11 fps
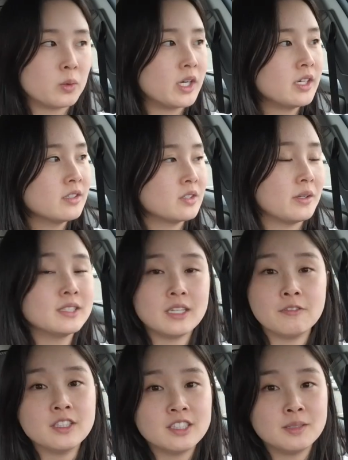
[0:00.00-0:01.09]
work, so I'll
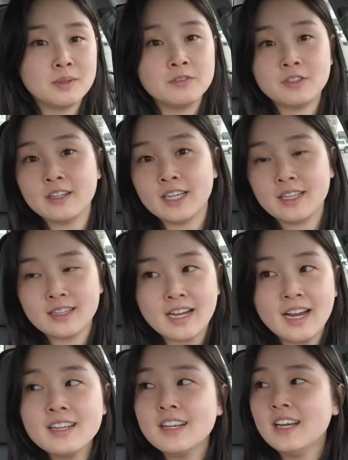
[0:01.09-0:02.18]
definitely be vlogging
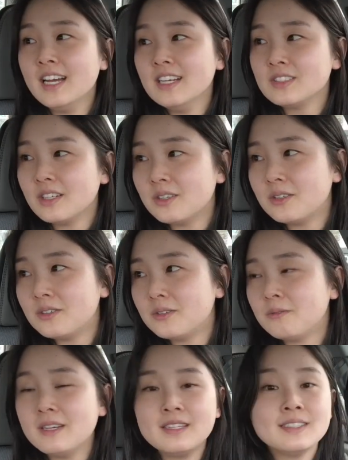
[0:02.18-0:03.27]
that. So
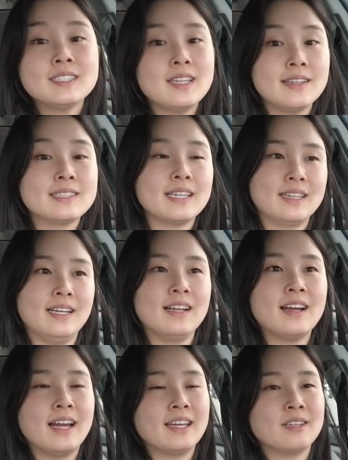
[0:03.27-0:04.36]
when there's things like
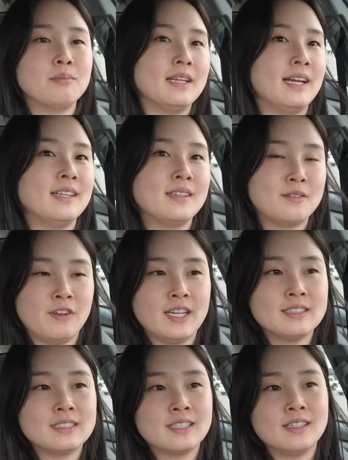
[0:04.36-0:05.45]
that, I can plan in
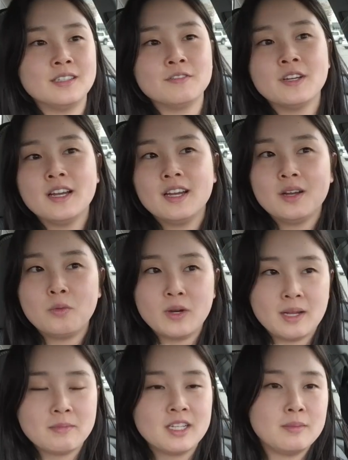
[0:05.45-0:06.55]
advance of what
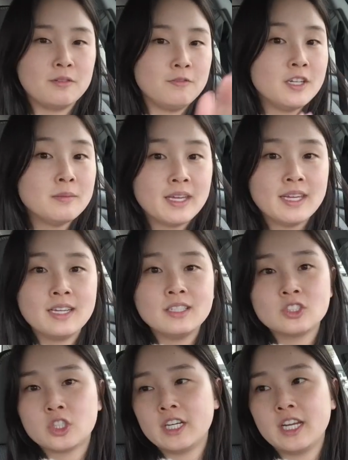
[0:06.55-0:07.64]
I'm going to be filming
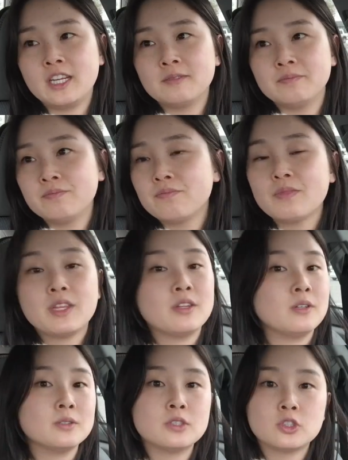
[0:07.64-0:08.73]
during
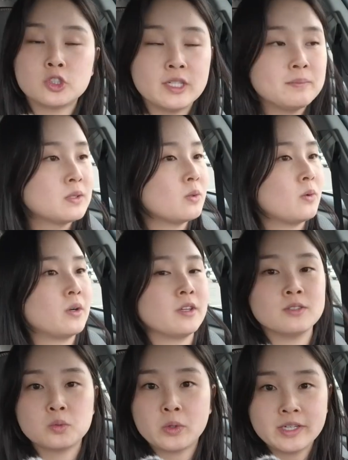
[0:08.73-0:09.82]
those trips or
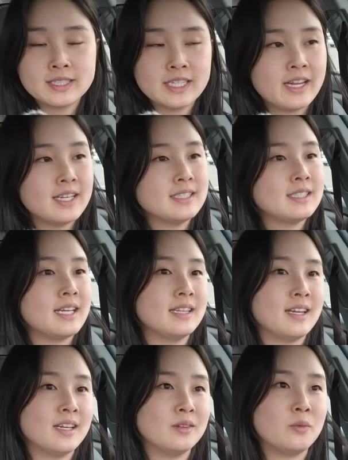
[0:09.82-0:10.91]
those work days and
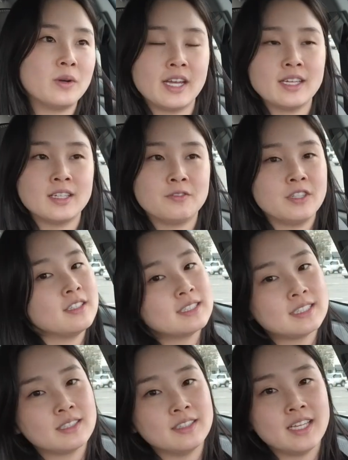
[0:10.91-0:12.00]
then when I can
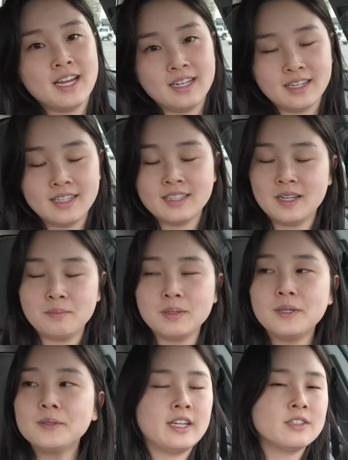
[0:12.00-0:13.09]
realistically edit and
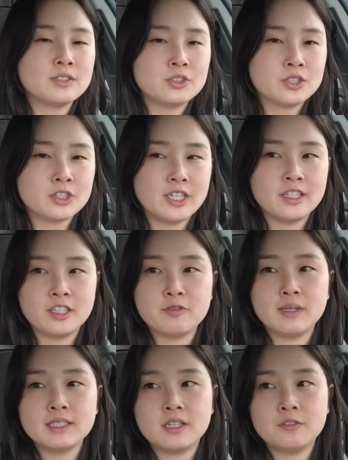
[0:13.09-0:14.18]
upload. And I also just try to give
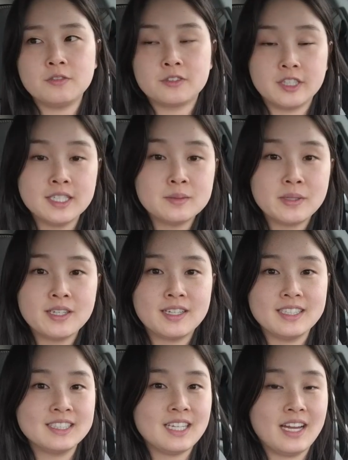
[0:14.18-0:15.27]
myself grace
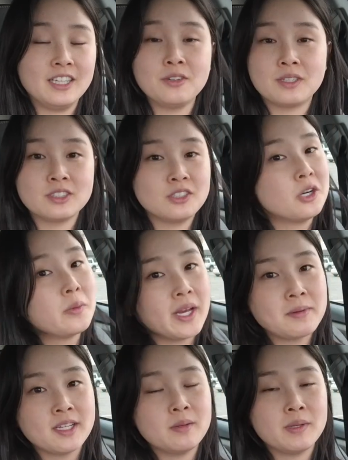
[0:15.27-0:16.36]
because I know there's no way
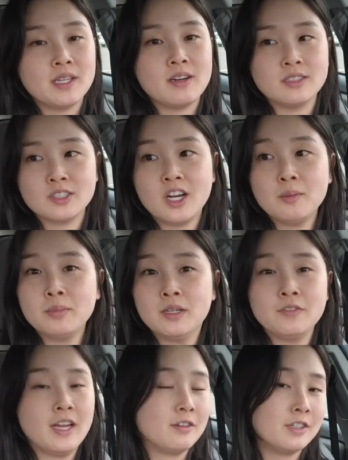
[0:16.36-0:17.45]
I'm going to be on top
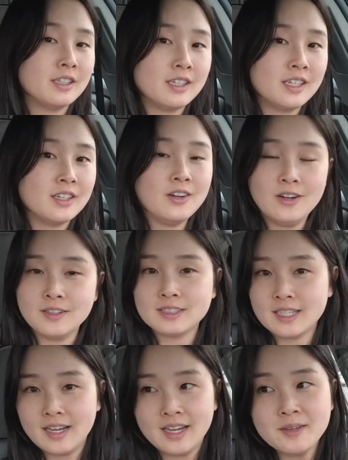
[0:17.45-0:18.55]
of everything all the
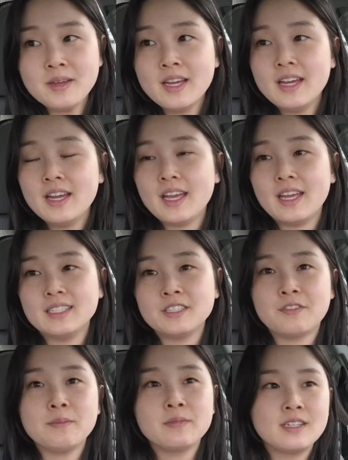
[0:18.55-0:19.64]
time. And
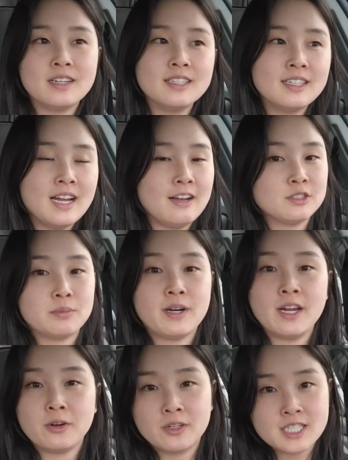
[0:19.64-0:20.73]
if I'm going to have to
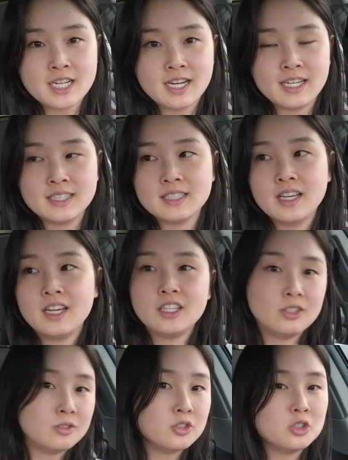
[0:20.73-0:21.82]
prioritize
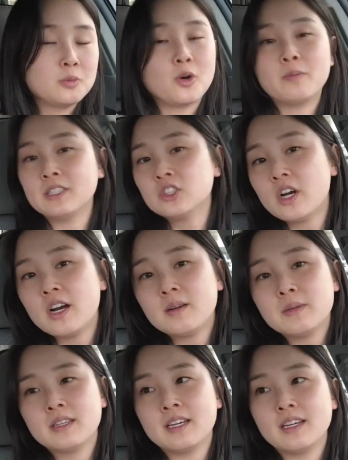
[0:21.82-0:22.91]
YouTube or my
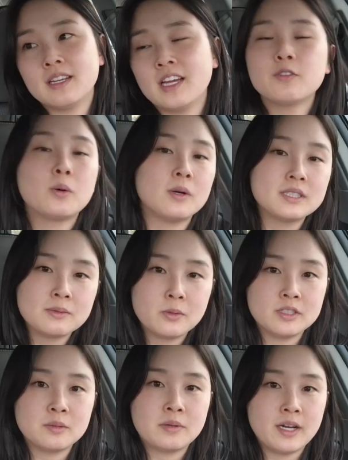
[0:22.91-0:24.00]
job, then I of course I'm
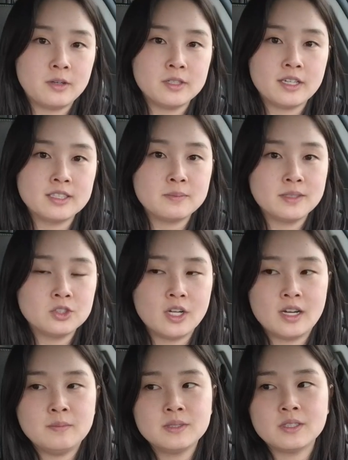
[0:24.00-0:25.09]
going to prioritize my
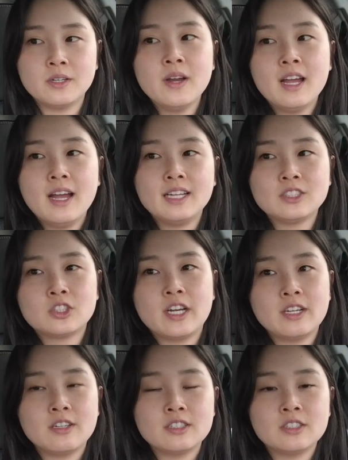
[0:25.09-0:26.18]
job. So I just
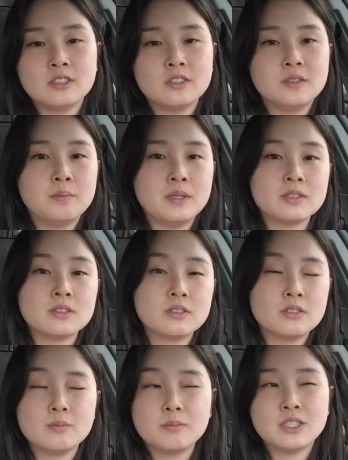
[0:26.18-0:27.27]
try not to be
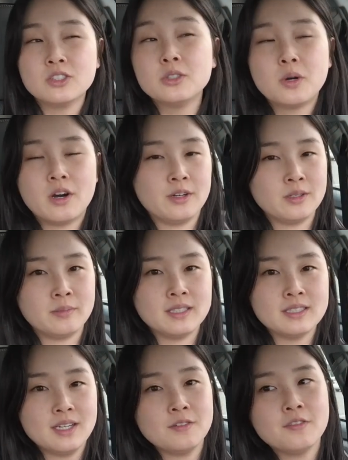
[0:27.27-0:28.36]
be too hard on
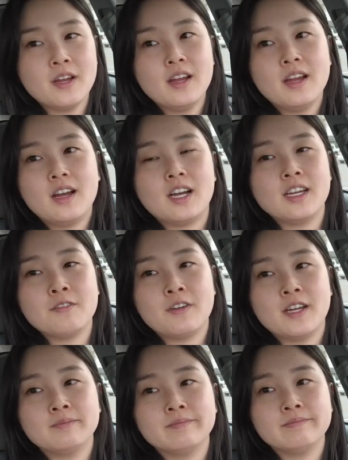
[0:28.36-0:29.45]
myself uh, if
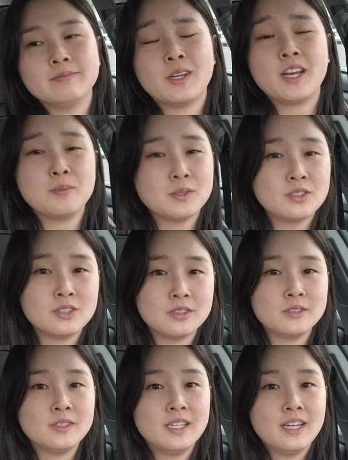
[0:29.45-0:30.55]
I'm not able
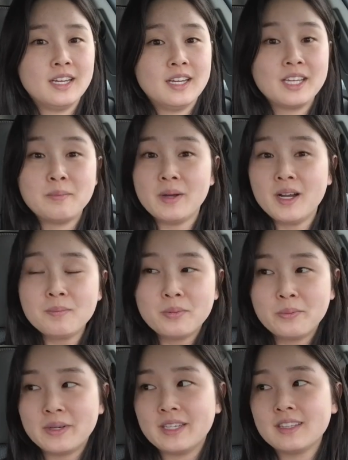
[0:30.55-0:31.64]
to keep up
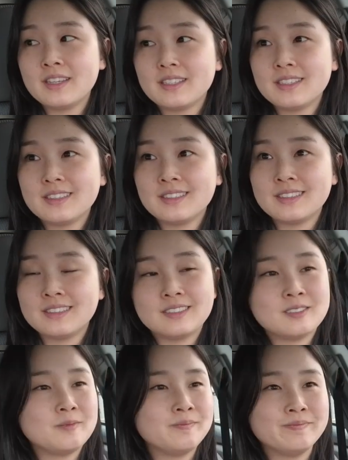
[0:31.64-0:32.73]
with
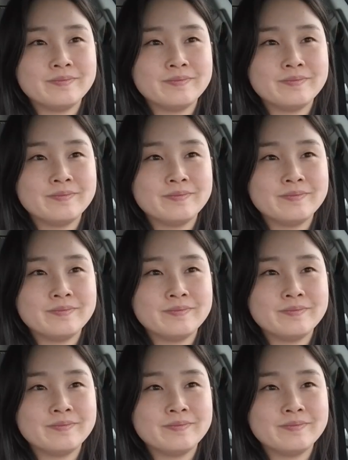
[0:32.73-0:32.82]
the